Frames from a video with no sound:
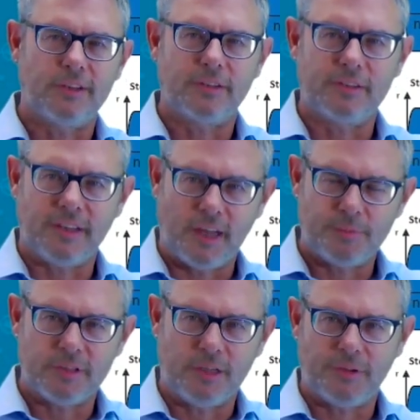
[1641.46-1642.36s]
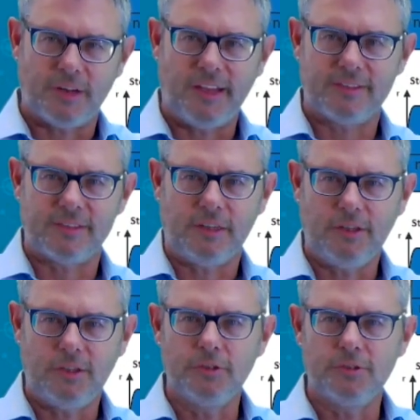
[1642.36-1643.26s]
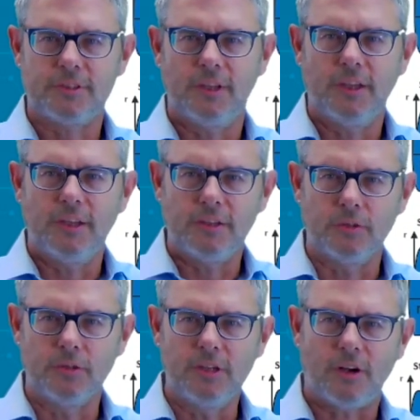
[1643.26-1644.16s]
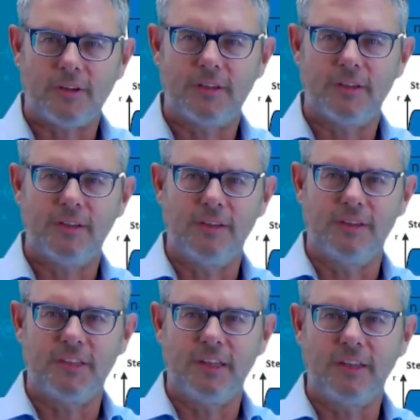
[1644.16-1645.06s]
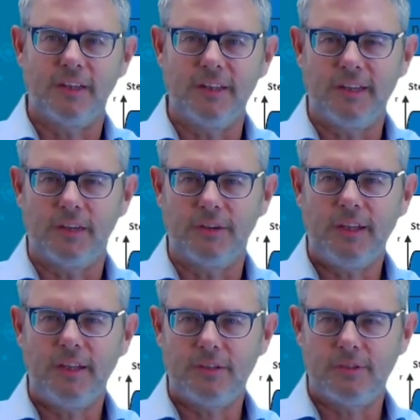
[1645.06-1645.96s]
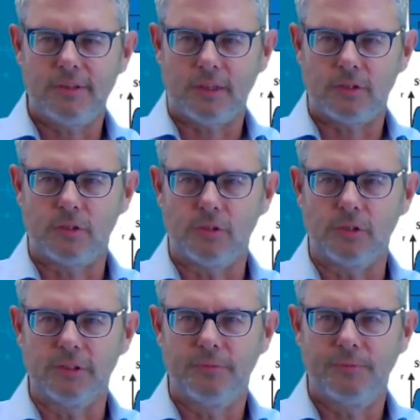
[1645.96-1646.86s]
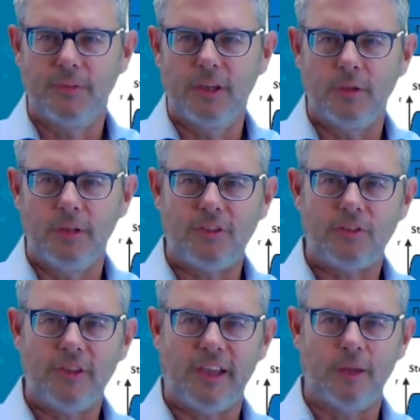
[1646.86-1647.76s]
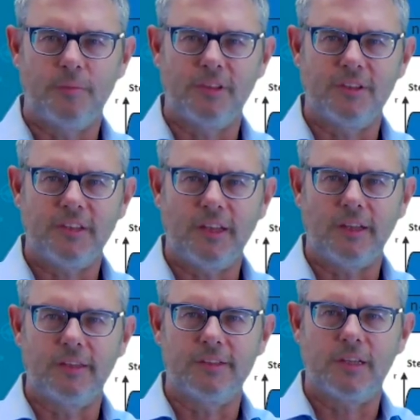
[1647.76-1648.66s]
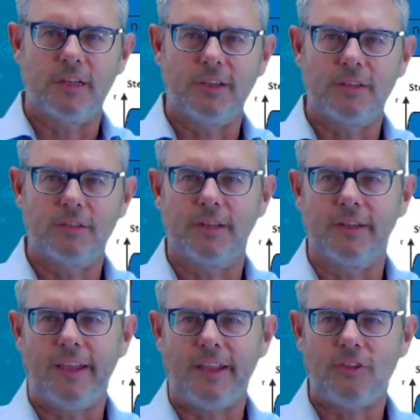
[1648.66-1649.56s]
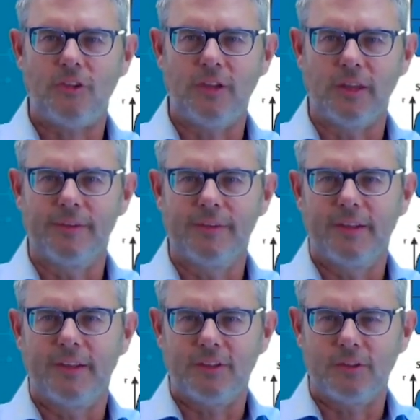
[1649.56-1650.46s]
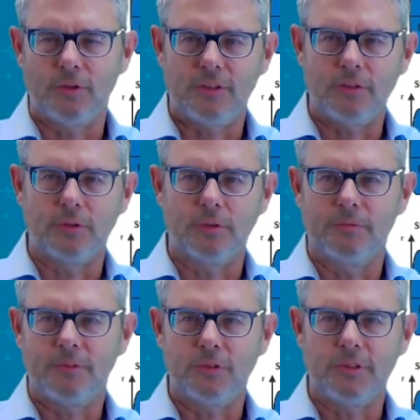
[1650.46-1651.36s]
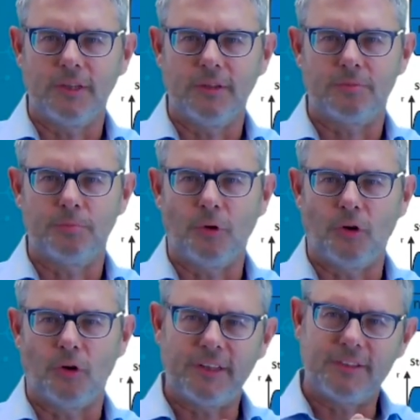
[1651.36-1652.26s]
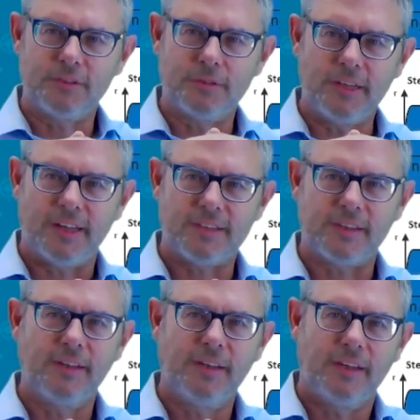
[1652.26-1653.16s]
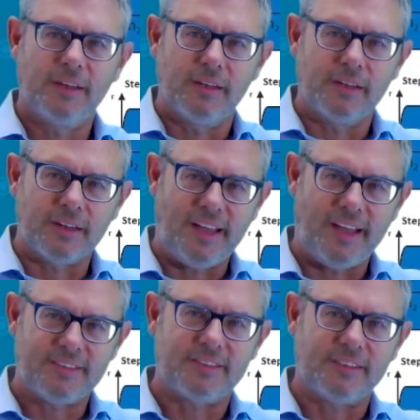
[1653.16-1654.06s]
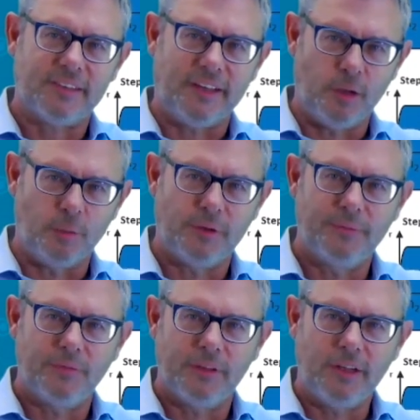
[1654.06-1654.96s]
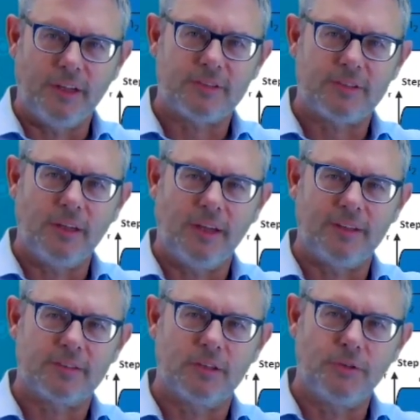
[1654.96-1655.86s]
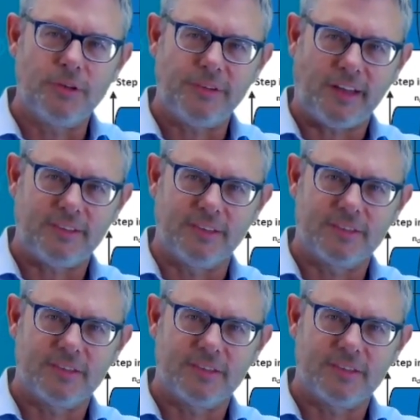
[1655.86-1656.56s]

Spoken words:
types of glass are used to lock the signal here into the core. Each time the signal is going to an edge here, to this border to the other glass type, it's reflected.